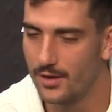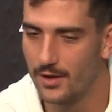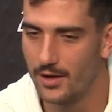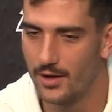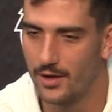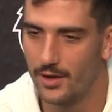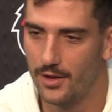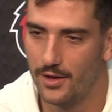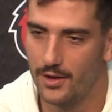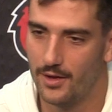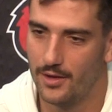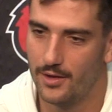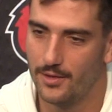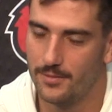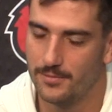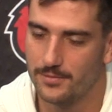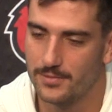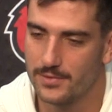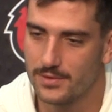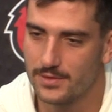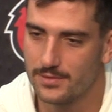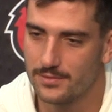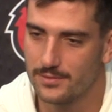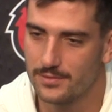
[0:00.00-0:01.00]

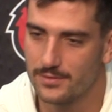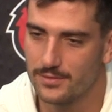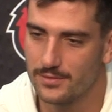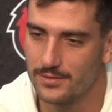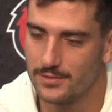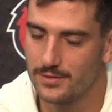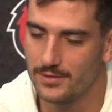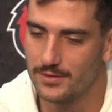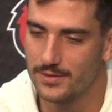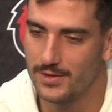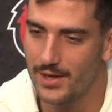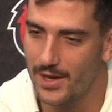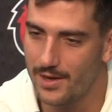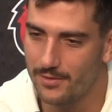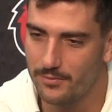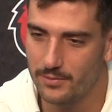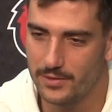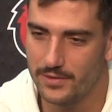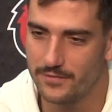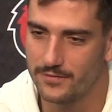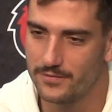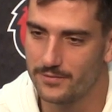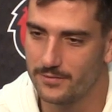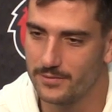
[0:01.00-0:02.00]
Yeah,
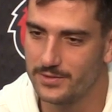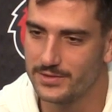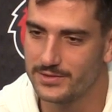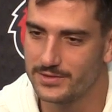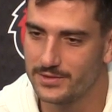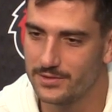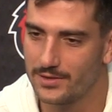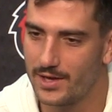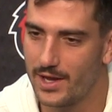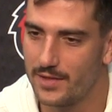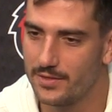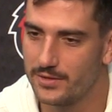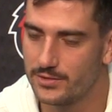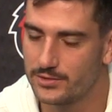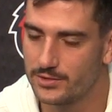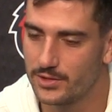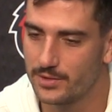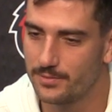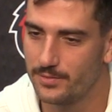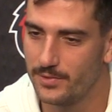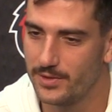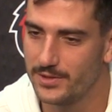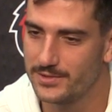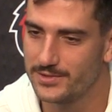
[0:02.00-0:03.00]
we still got the
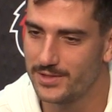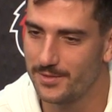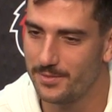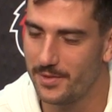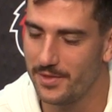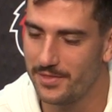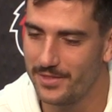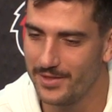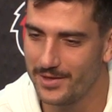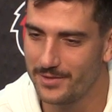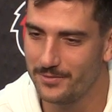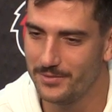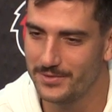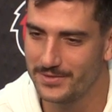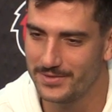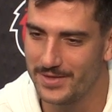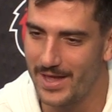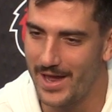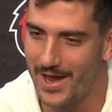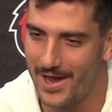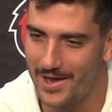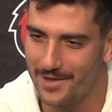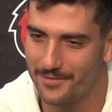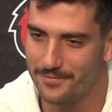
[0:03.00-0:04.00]
trick plays up. I think we
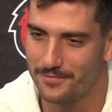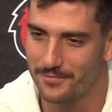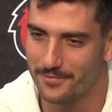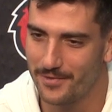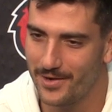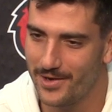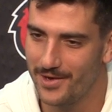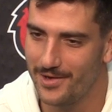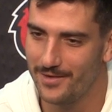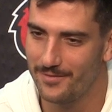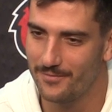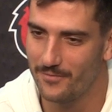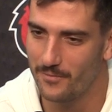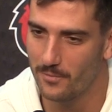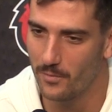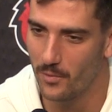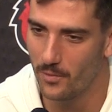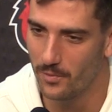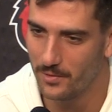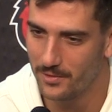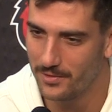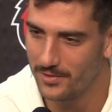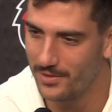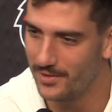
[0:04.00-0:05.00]
have ran
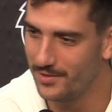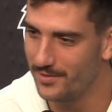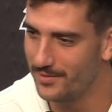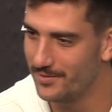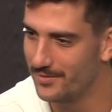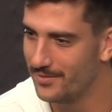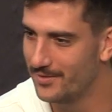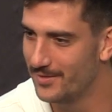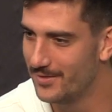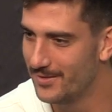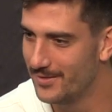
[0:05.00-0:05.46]
more than